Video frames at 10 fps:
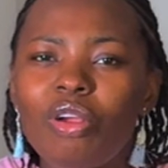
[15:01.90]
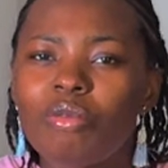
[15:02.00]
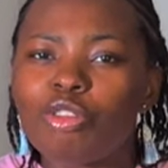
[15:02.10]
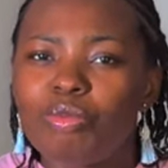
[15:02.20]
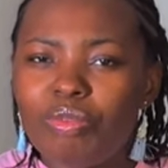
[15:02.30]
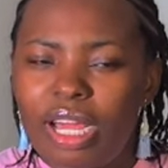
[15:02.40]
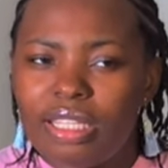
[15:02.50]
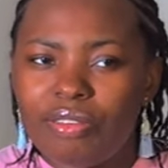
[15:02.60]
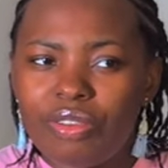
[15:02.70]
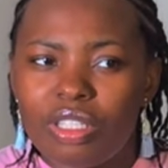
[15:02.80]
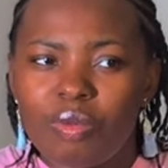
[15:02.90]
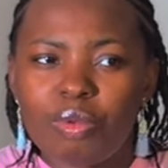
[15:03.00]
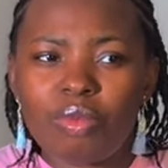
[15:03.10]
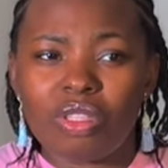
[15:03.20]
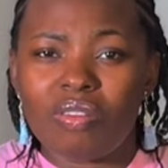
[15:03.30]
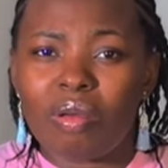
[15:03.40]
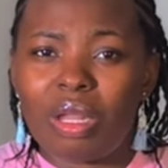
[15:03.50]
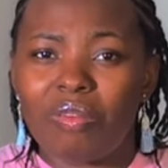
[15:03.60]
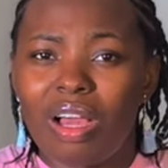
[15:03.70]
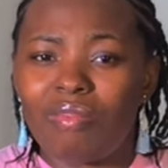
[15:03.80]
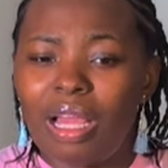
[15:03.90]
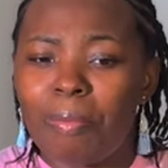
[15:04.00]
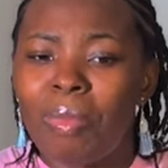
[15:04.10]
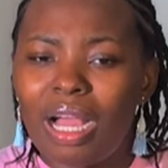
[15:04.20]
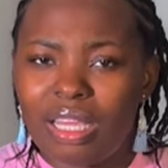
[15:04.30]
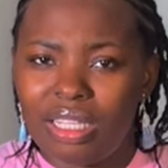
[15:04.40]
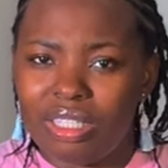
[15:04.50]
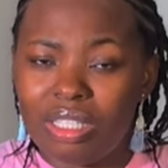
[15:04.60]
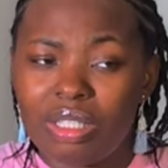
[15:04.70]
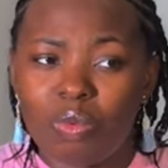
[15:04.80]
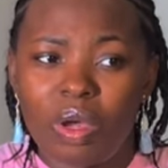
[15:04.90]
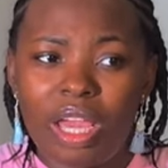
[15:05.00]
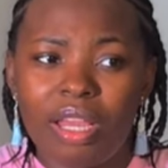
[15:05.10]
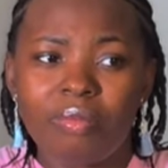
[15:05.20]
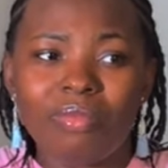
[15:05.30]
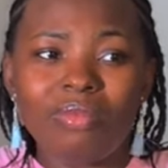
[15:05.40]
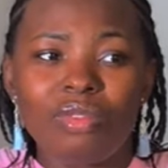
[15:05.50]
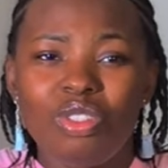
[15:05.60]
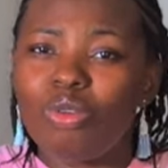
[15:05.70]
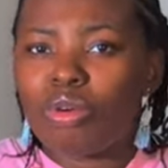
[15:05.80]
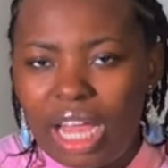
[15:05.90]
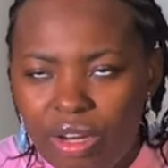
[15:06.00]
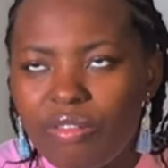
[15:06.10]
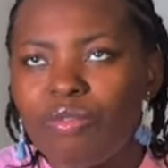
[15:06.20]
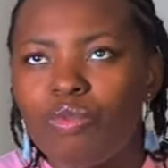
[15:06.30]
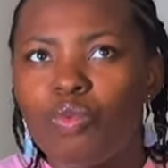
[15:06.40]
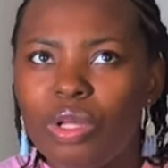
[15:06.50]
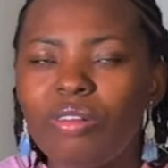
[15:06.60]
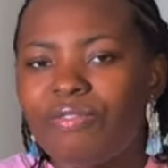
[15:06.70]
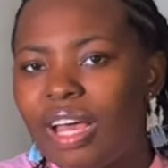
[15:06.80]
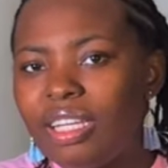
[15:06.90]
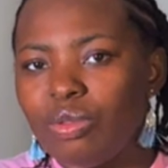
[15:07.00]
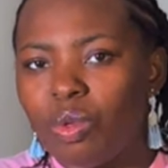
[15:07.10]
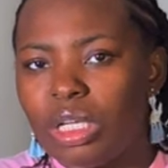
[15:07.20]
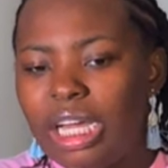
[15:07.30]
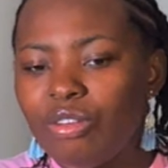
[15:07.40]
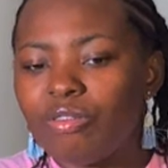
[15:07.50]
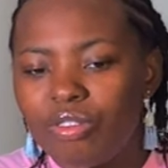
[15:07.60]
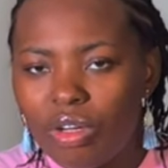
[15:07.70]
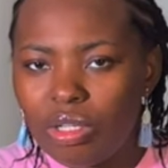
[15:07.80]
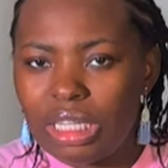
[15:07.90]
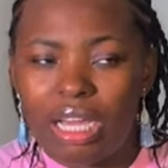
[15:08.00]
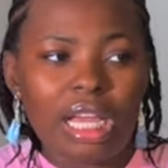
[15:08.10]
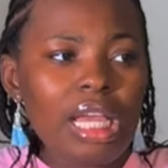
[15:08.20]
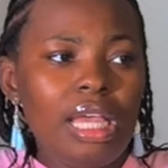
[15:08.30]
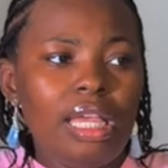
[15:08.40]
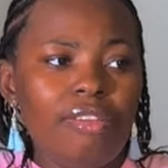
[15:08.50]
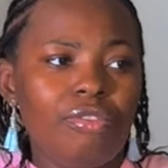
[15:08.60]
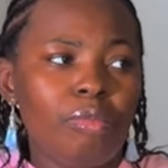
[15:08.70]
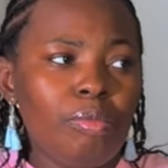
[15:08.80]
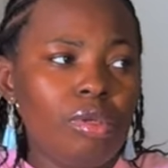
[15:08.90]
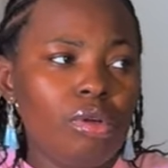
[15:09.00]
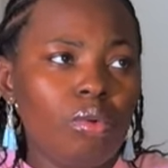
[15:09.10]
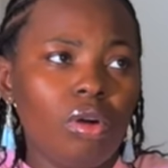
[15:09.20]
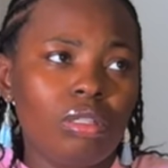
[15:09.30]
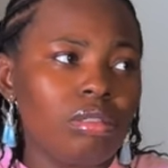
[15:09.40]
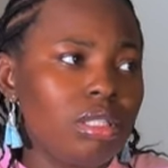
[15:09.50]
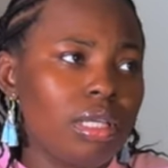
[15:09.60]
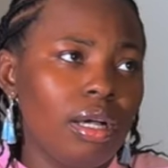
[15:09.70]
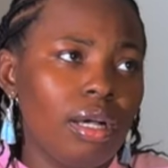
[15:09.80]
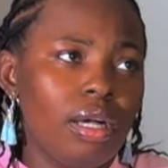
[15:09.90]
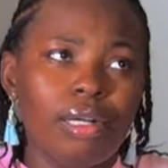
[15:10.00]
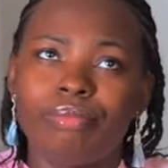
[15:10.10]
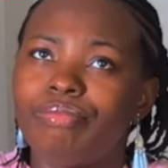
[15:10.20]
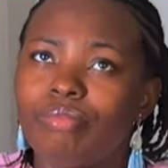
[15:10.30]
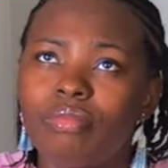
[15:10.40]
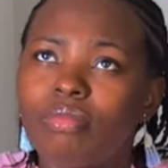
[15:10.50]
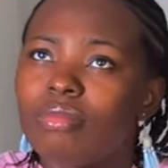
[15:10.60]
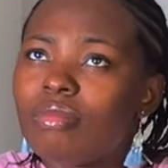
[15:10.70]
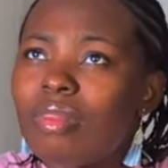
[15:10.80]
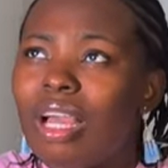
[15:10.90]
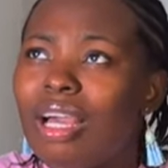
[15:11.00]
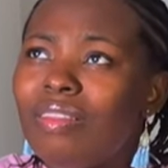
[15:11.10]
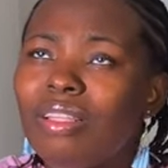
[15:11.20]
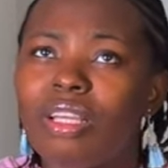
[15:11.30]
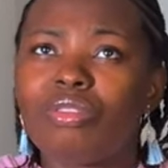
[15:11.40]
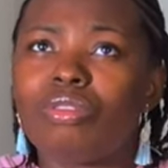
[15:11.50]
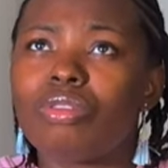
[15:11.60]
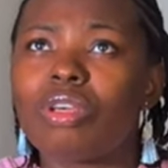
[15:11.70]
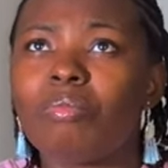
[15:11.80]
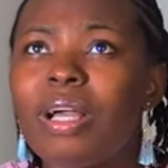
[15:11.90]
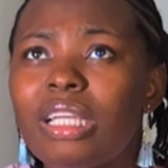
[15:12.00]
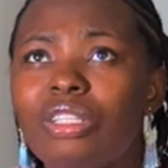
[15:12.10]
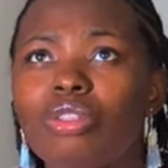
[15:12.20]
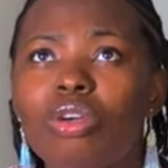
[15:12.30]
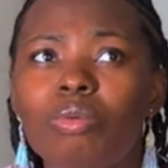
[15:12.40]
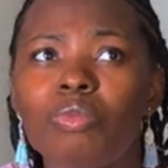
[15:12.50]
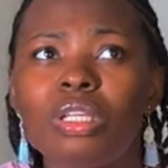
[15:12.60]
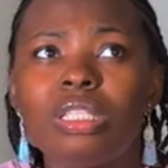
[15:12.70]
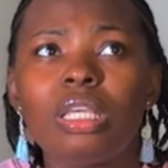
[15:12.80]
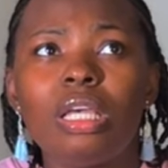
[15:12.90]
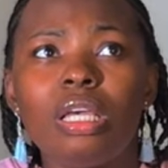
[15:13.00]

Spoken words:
it comes to pricing for these people, most of them kind of have like packages where you kind of will find one that you fall under. If you maybe you want, I think they used to do some packages come with